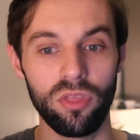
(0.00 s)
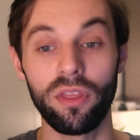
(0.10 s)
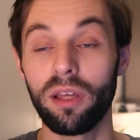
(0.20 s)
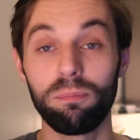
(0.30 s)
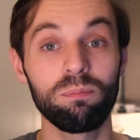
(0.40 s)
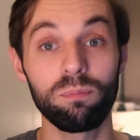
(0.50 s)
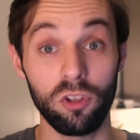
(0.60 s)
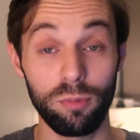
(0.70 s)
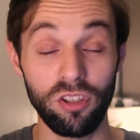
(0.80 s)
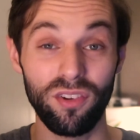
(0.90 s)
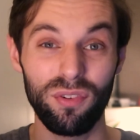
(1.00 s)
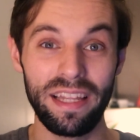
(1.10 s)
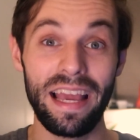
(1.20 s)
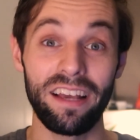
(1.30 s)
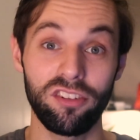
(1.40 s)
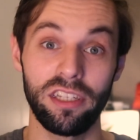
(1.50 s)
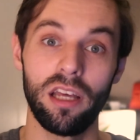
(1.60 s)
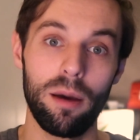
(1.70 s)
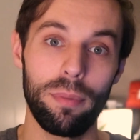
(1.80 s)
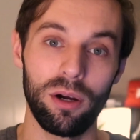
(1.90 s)
they're specifically asking
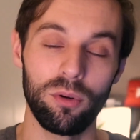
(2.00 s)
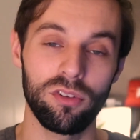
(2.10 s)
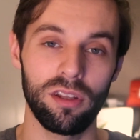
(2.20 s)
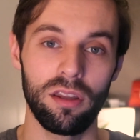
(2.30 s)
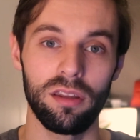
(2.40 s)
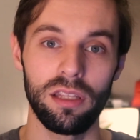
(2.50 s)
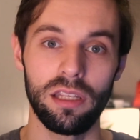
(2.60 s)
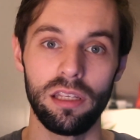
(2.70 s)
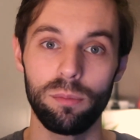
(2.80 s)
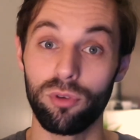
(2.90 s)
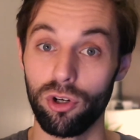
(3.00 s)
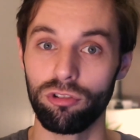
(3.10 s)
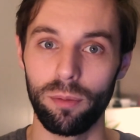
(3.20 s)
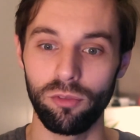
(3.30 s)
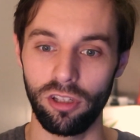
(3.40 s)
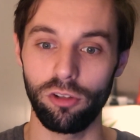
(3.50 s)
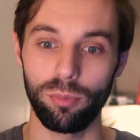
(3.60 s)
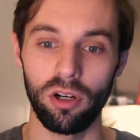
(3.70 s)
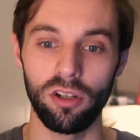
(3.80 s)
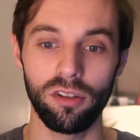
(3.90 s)
about the programs at this
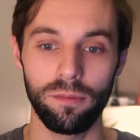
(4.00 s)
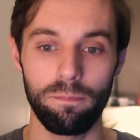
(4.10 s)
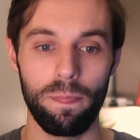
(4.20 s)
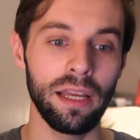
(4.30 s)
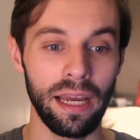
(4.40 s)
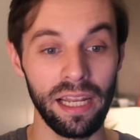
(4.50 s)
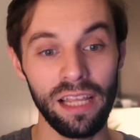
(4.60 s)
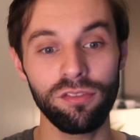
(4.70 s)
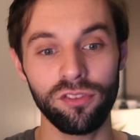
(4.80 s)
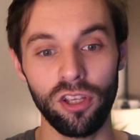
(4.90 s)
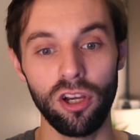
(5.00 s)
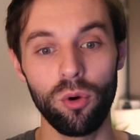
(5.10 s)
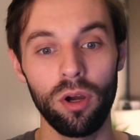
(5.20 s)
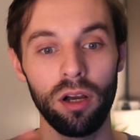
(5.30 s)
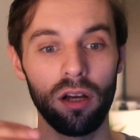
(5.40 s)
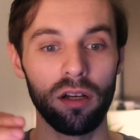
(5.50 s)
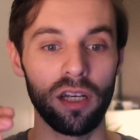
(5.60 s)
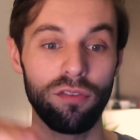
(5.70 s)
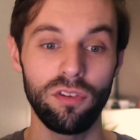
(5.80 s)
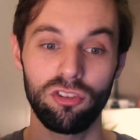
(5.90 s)
part. And if so,
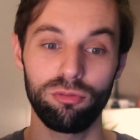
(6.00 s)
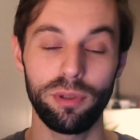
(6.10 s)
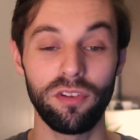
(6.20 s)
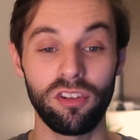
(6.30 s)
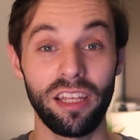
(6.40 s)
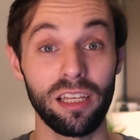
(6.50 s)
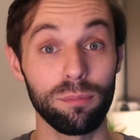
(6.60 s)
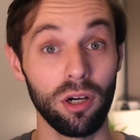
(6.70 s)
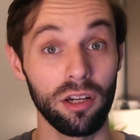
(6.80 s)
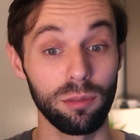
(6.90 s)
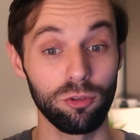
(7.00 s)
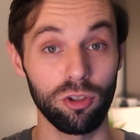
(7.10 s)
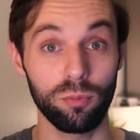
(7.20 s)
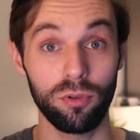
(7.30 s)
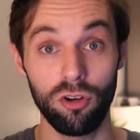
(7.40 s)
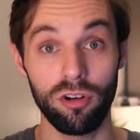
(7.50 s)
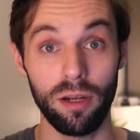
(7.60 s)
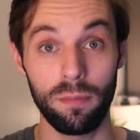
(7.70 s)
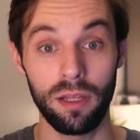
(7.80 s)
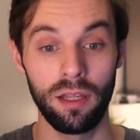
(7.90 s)
if you've previously taken part in Jobs
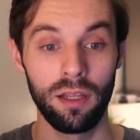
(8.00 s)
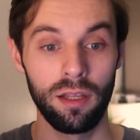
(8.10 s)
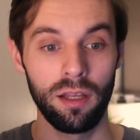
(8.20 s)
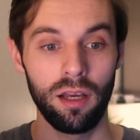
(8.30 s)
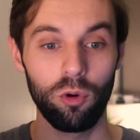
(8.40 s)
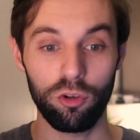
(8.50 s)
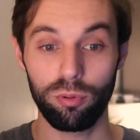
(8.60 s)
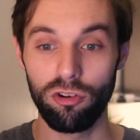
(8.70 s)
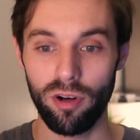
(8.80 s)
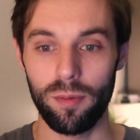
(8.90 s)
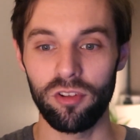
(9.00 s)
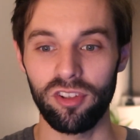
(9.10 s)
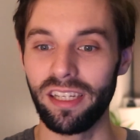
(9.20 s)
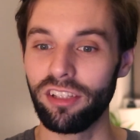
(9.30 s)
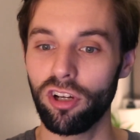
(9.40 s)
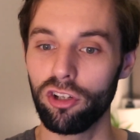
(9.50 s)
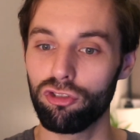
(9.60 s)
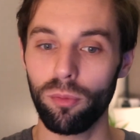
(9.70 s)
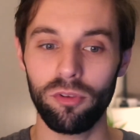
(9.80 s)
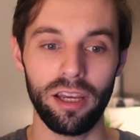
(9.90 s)
program, which program is it? It's got a
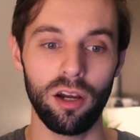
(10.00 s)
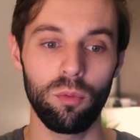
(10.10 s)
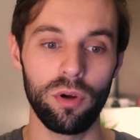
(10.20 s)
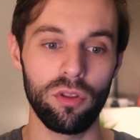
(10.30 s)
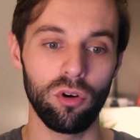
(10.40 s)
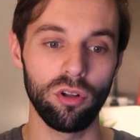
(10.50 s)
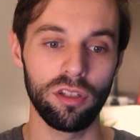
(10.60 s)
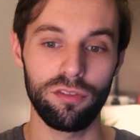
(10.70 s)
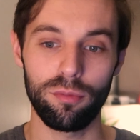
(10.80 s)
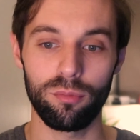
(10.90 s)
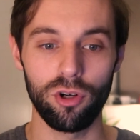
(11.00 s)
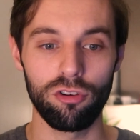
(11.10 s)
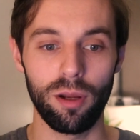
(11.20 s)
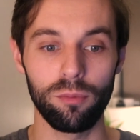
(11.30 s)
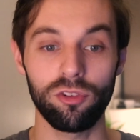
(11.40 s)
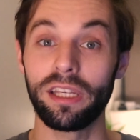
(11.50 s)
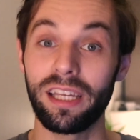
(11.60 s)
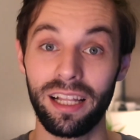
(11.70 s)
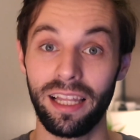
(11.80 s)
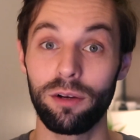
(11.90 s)
drop down with all the different programs, so you can